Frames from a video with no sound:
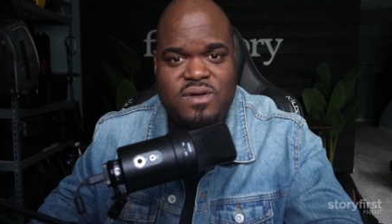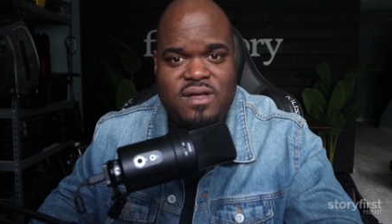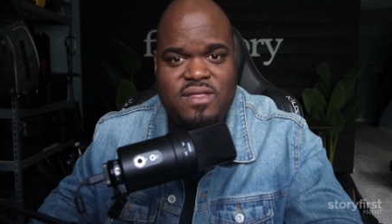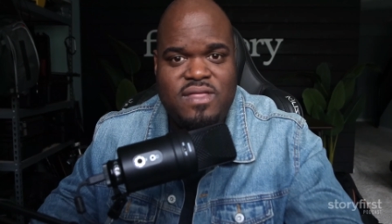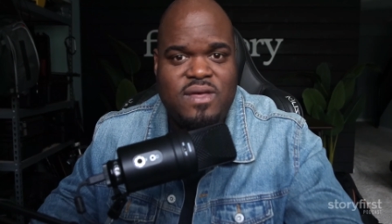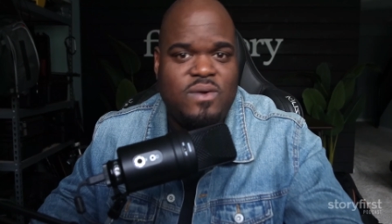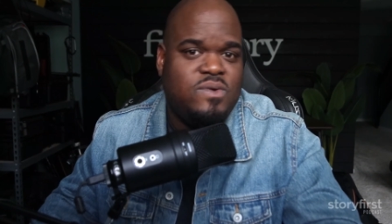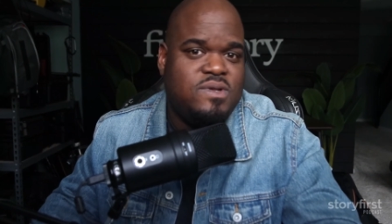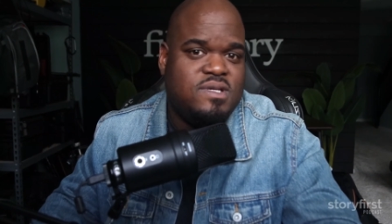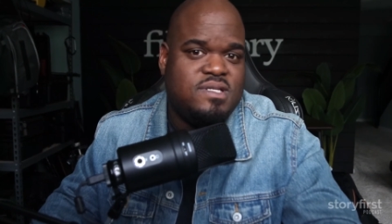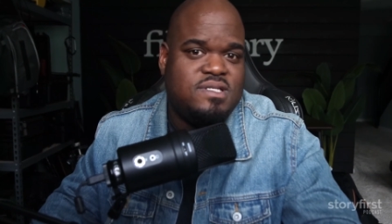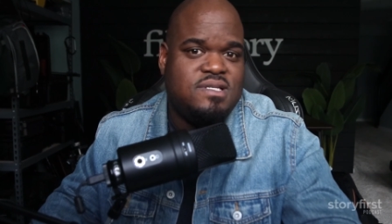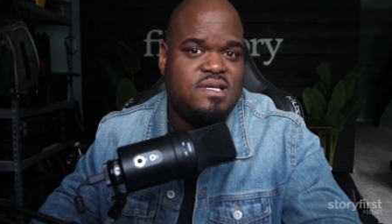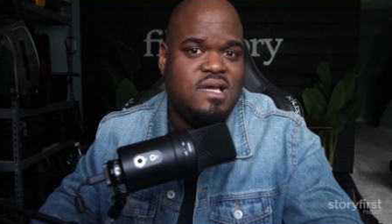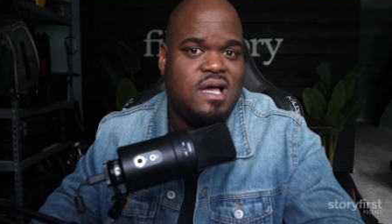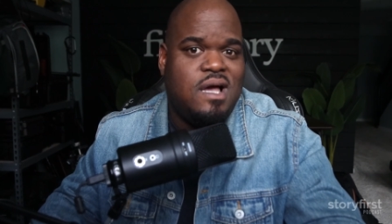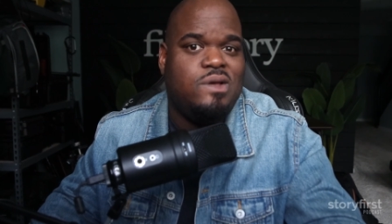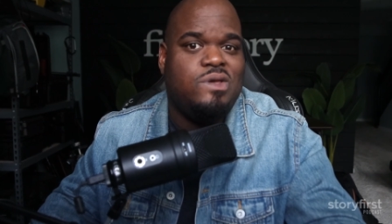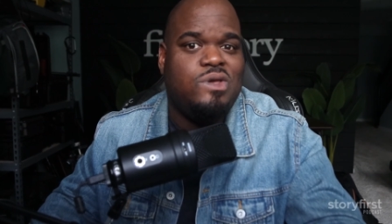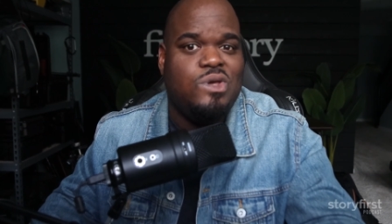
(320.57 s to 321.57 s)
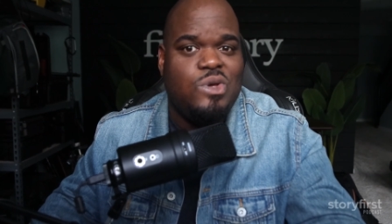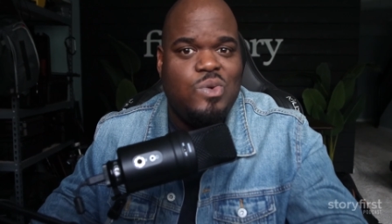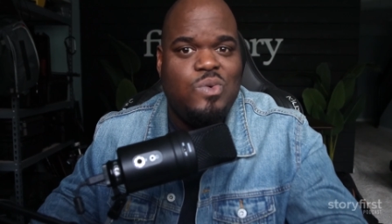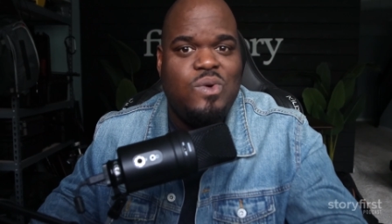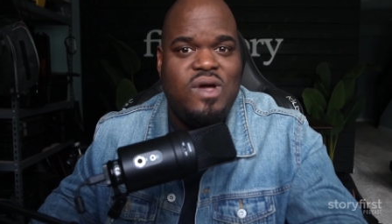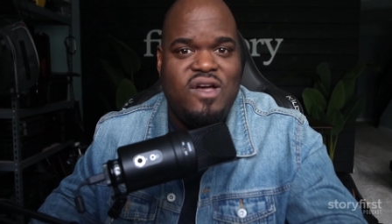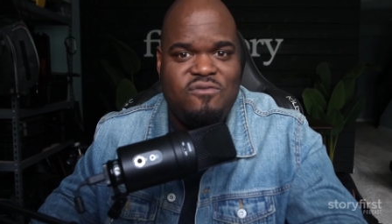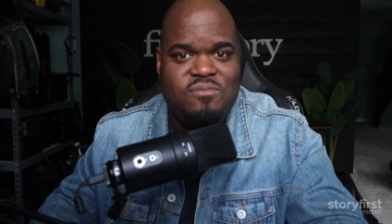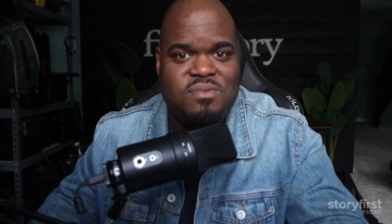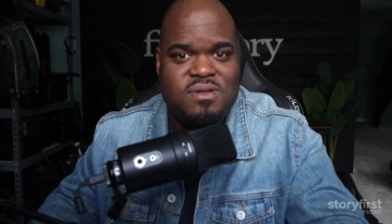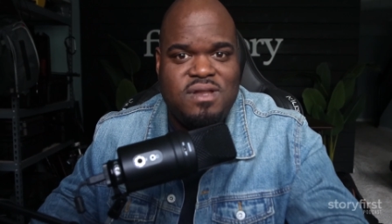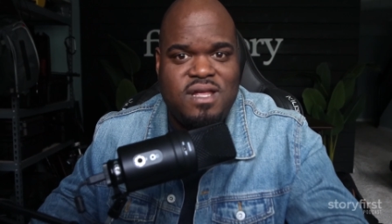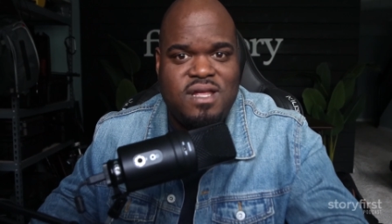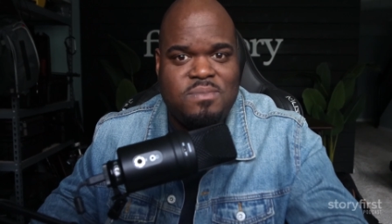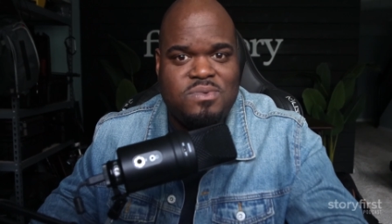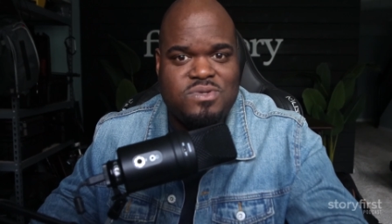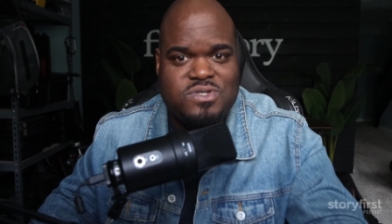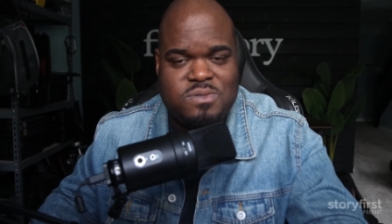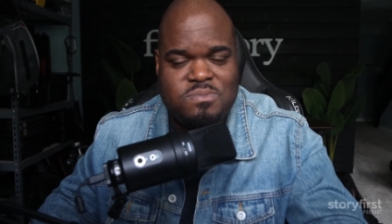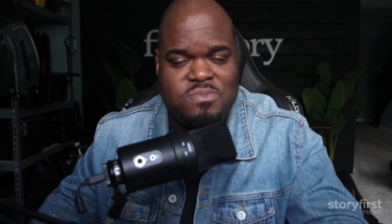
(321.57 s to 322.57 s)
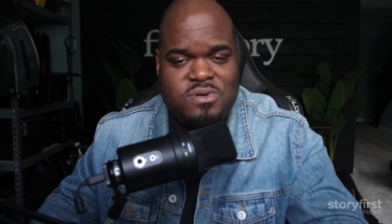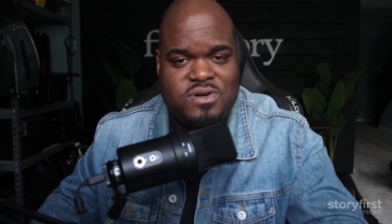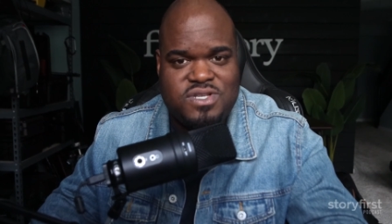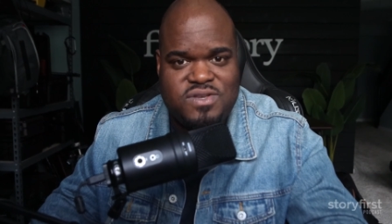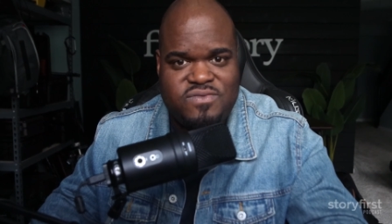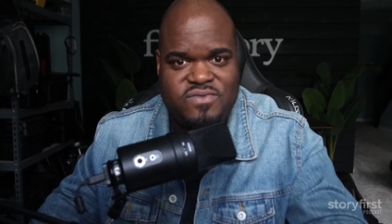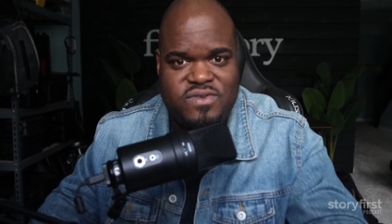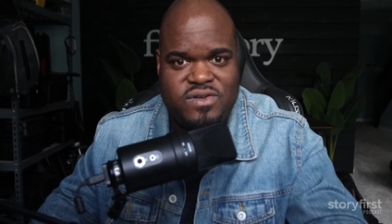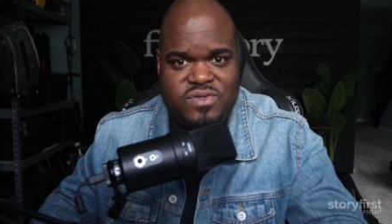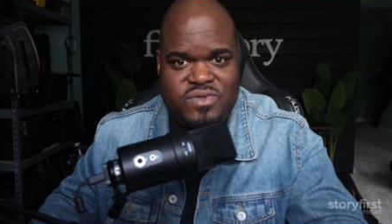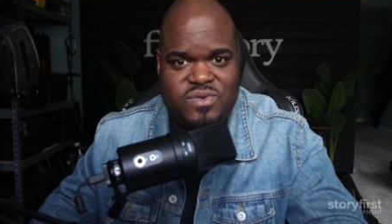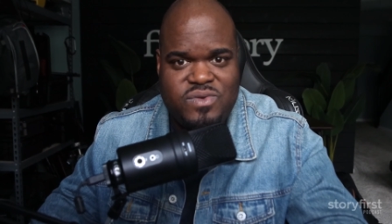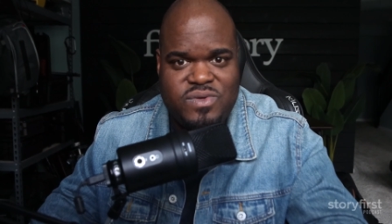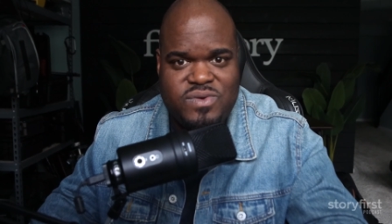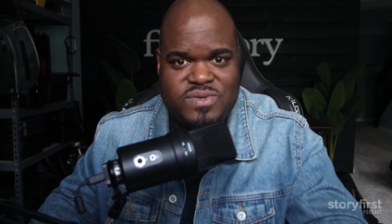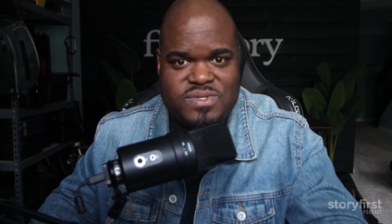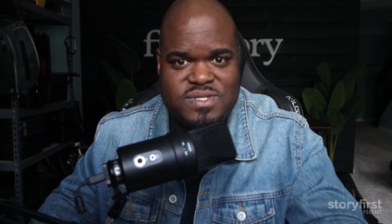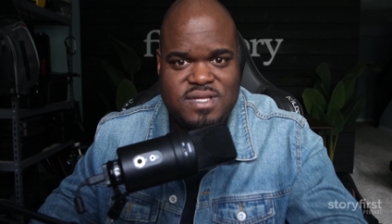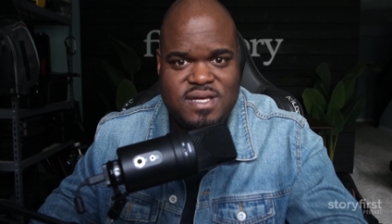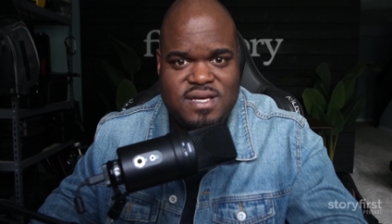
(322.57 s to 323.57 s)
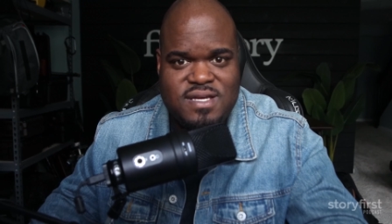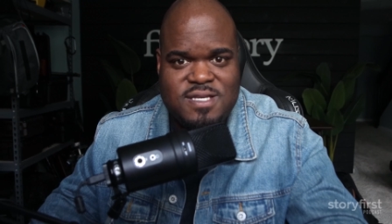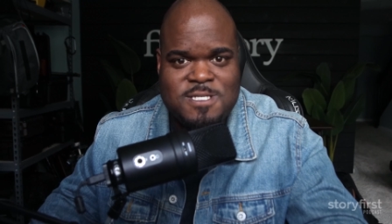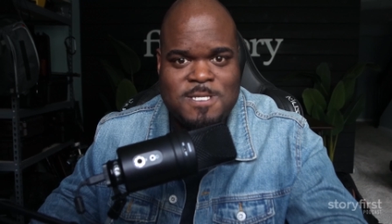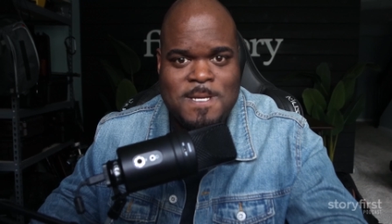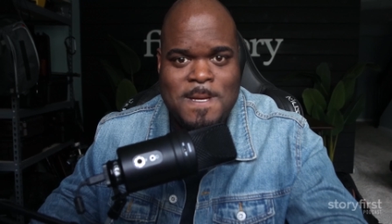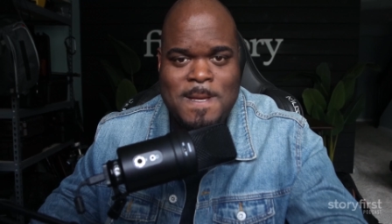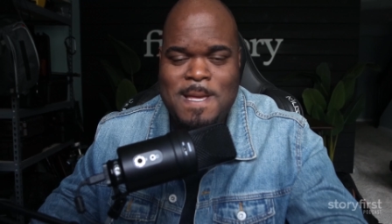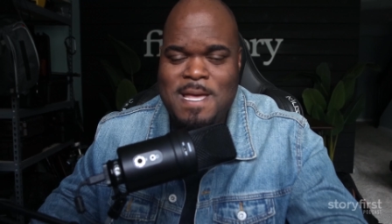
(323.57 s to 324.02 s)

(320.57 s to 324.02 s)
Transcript: They want to see how you have been able to persevere through those things.